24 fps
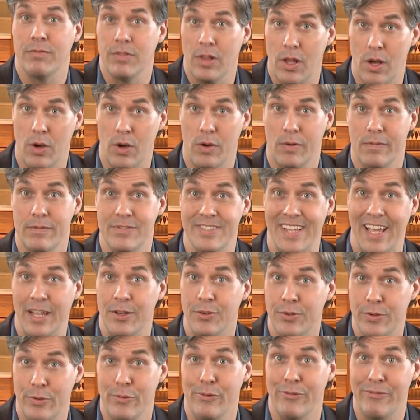loaves and
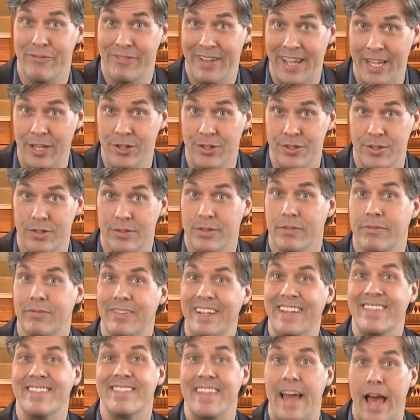two fish to
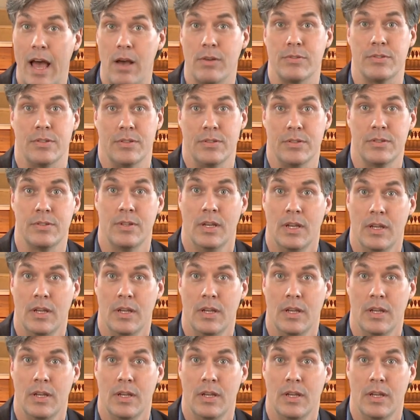feed thousands,